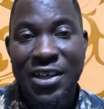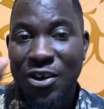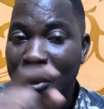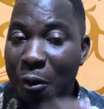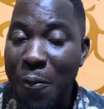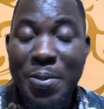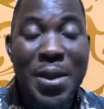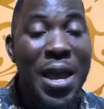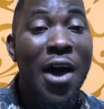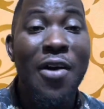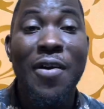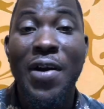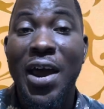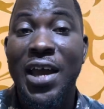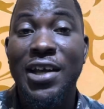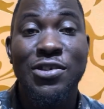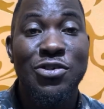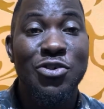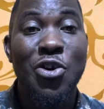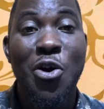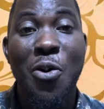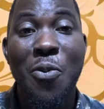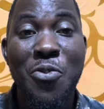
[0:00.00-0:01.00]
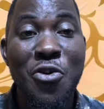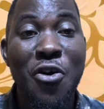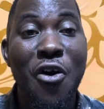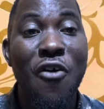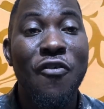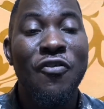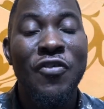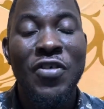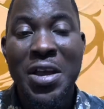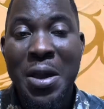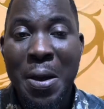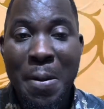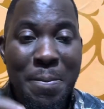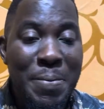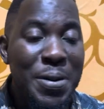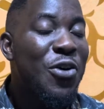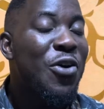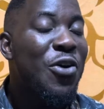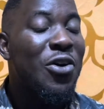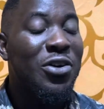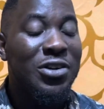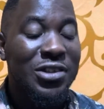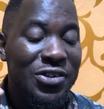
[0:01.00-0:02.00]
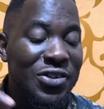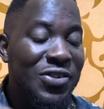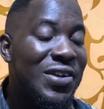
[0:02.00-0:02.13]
Obi right off because